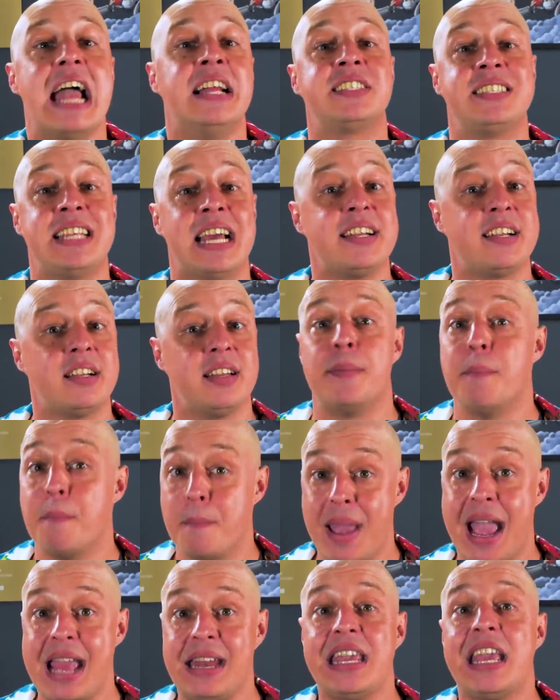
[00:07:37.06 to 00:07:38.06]
Incidentally,
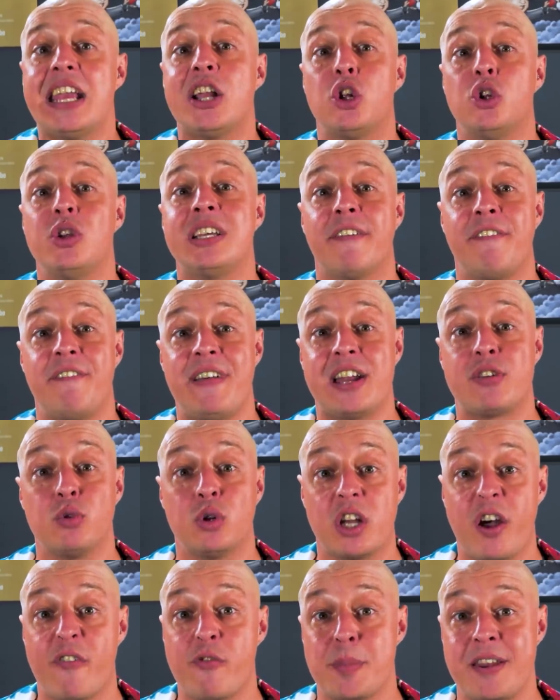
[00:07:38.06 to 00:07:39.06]
many, including a federal
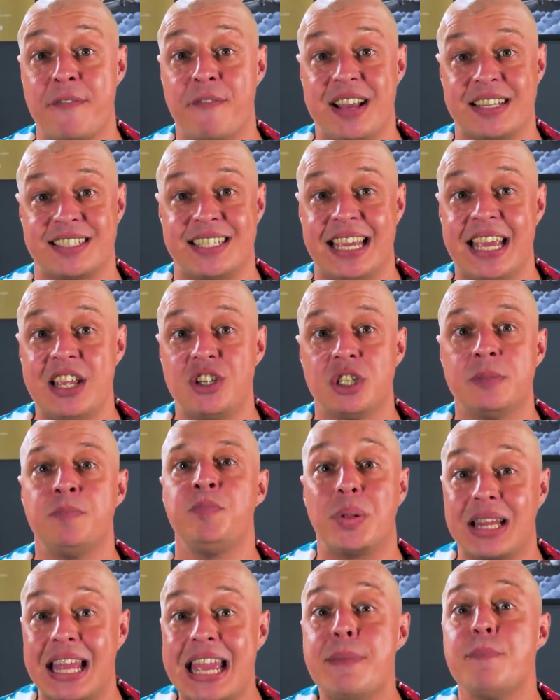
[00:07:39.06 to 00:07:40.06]
government investigation,
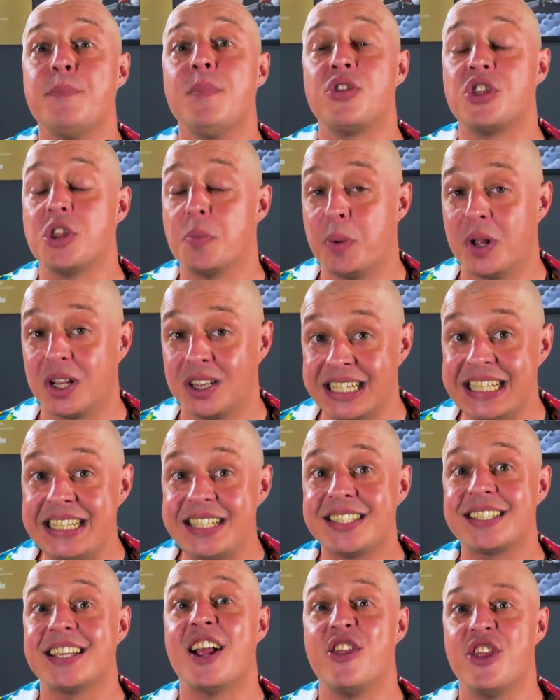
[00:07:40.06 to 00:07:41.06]
blame the
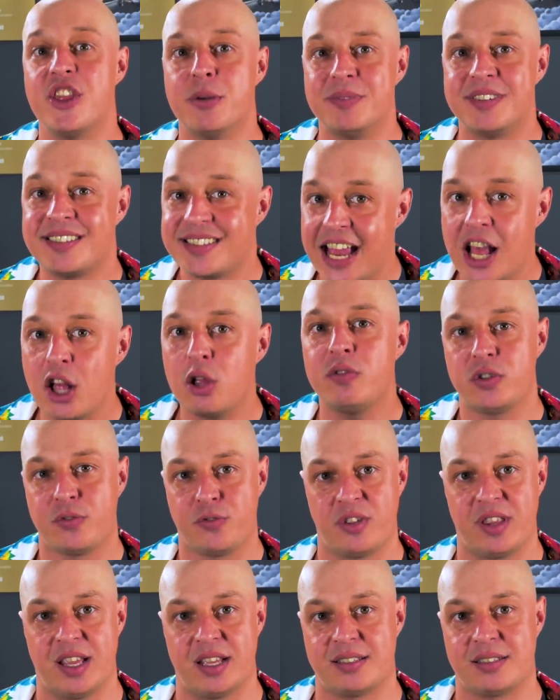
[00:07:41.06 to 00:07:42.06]
police themselves
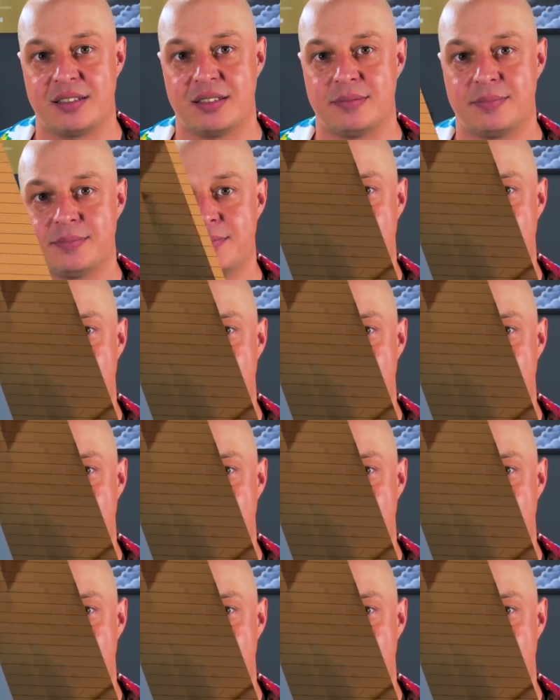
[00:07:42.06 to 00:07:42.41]
for this.